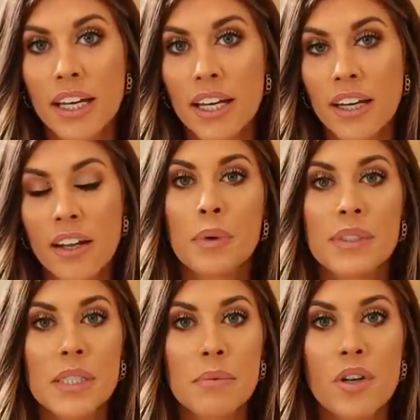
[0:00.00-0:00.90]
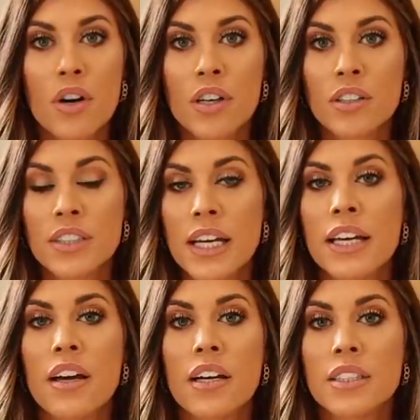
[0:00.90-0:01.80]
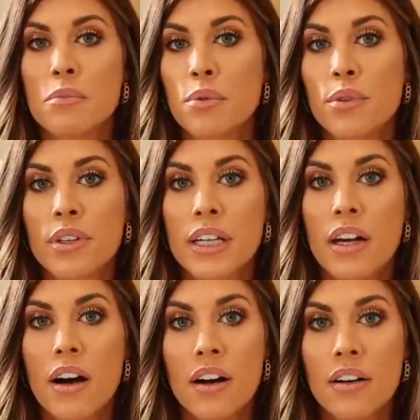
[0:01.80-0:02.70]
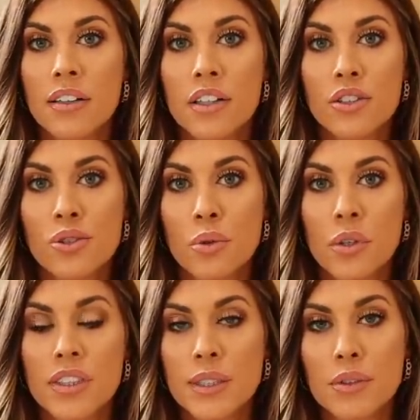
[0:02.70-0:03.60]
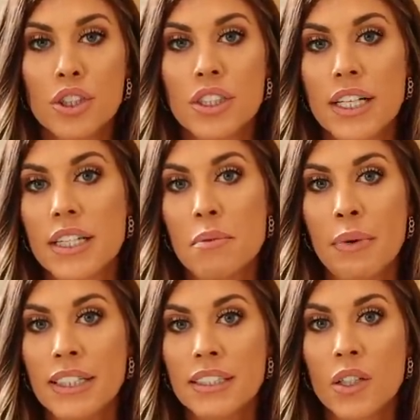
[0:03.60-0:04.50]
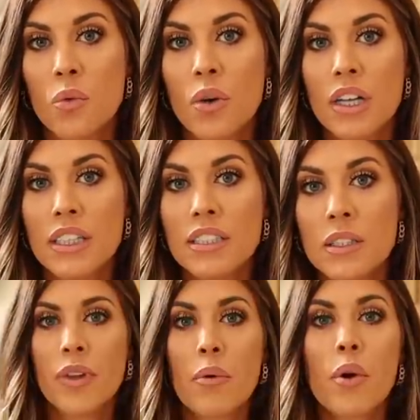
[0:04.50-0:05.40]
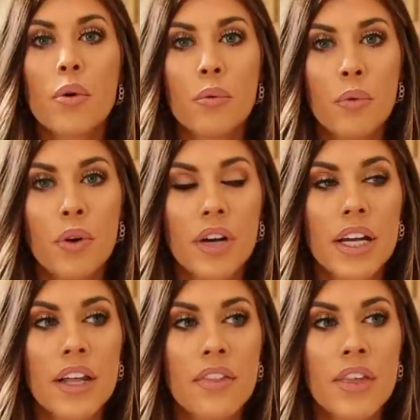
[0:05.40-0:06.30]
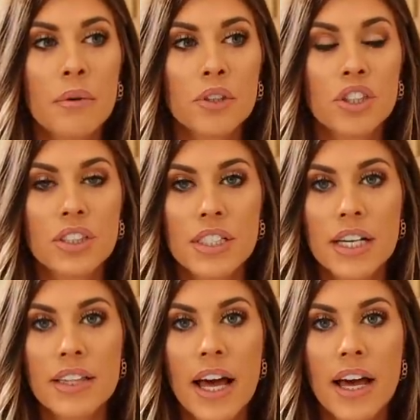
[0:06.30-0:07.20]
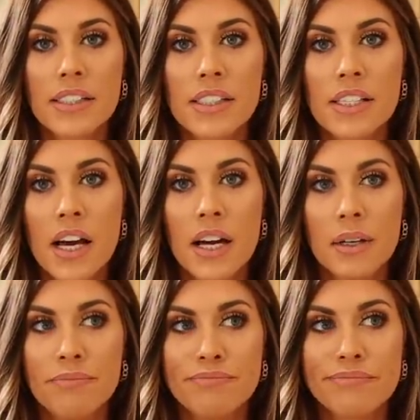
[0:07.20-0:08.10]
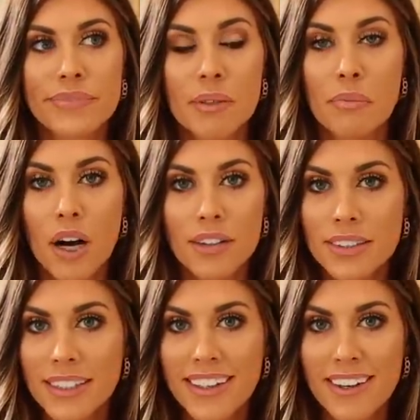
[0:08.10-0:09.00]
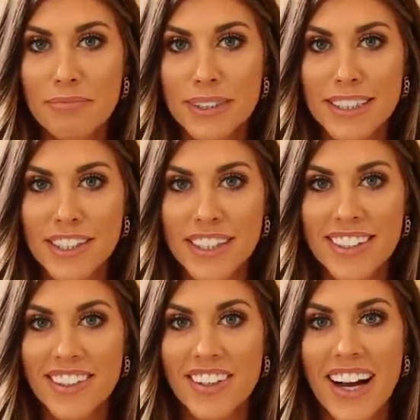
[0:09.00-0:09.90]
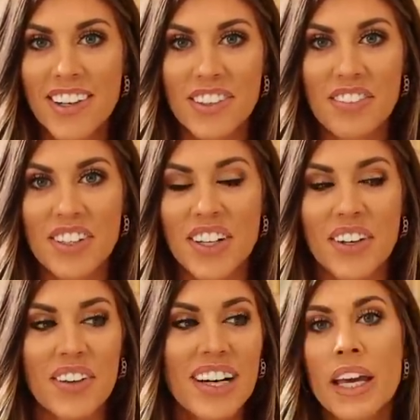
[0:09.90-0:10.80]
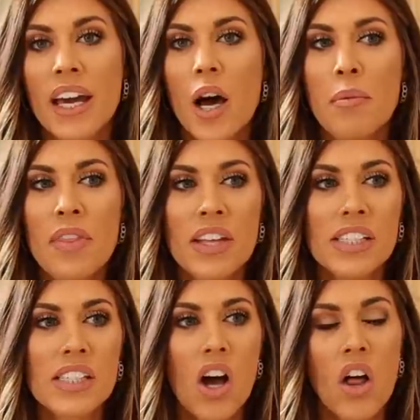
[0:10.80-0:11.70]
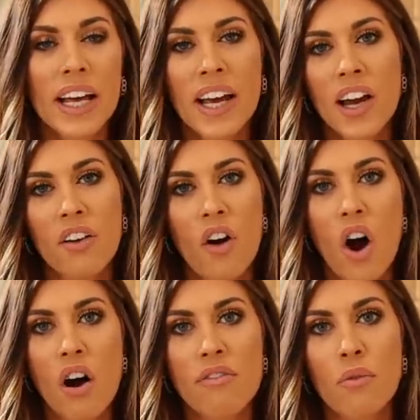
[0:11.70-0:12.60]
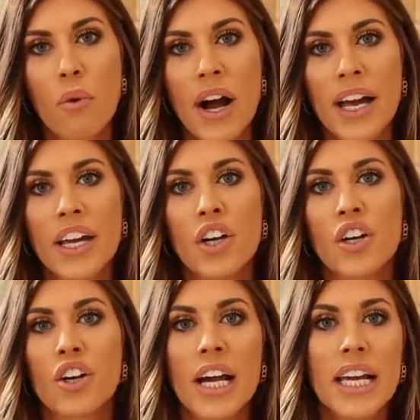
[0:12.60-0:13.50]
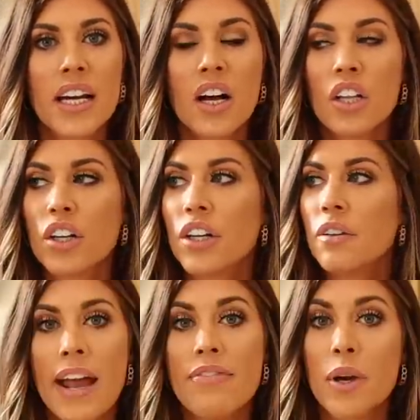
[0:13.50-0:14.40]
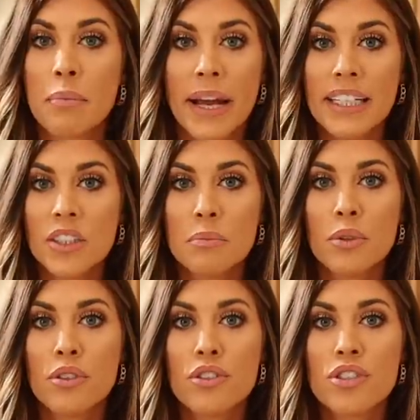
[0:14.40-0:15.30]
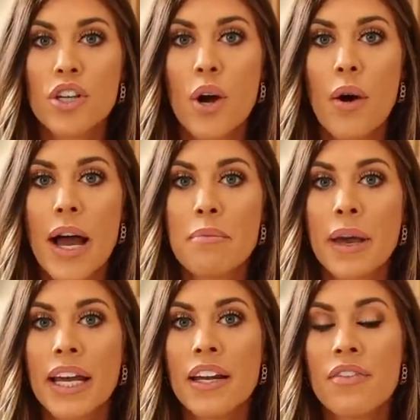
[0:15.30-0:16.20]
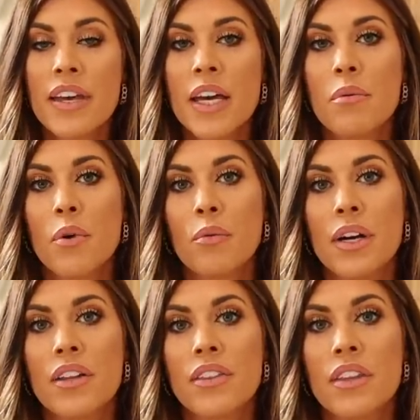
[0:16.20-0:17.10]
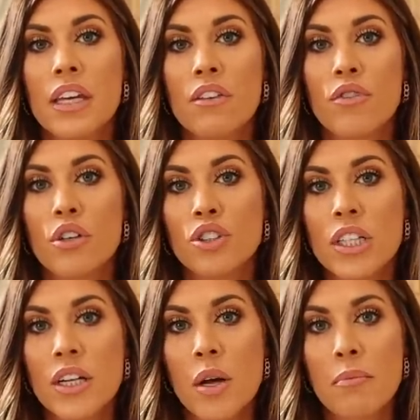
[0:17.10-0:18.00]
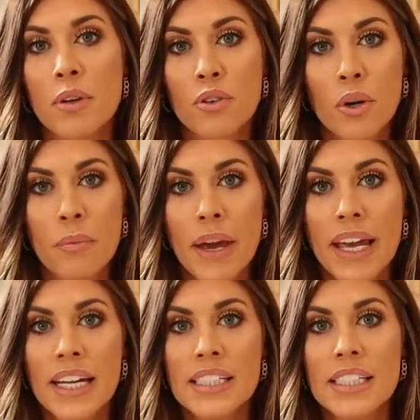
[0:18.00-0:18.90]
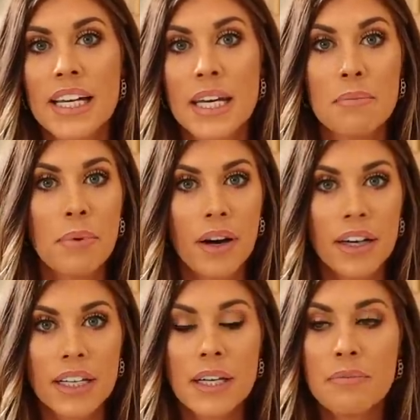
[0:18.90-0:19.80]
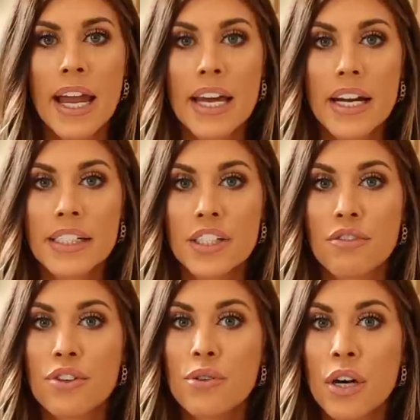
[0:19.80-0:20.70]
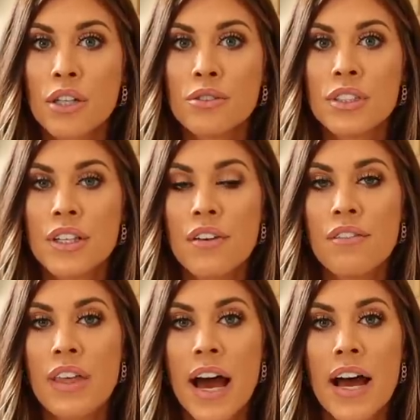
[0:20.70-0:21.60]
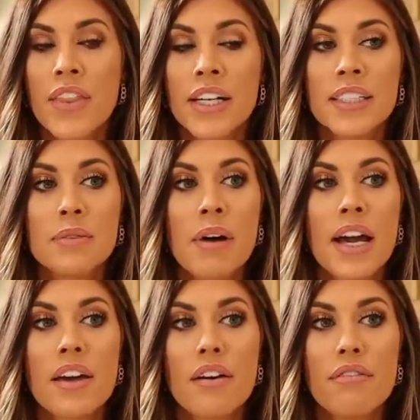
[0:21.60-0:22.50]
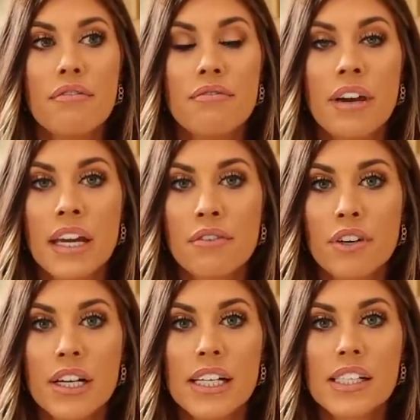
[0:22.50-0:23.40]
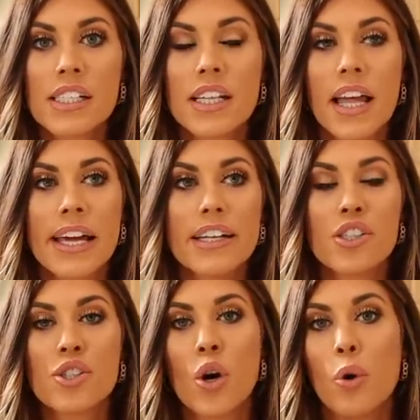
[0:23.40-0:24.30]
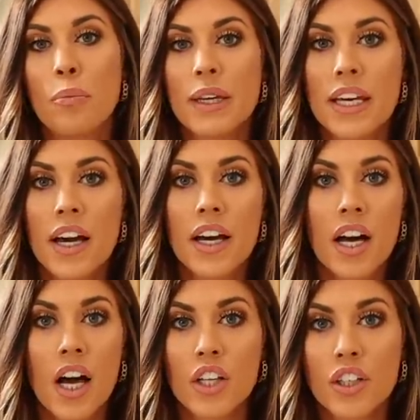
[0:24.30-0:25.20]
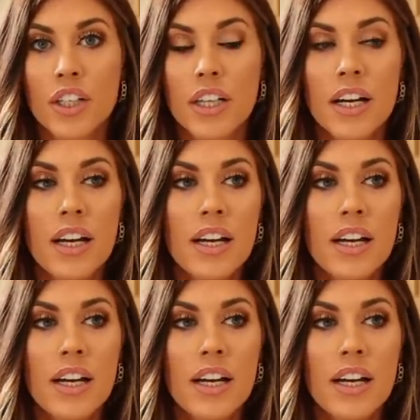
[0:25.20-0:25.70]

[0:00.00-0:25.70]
in. We went to Menards and got some pre-hung doors. They were just like the basic ones. They weren't wood. They were just like that composite material. I don't even know. come in this like kind of off-white gray color, and they're paintable. So I painted them with the Fusion Mineral Paint in Putty, and I did a few coats of that. That is my favorite like taupey color,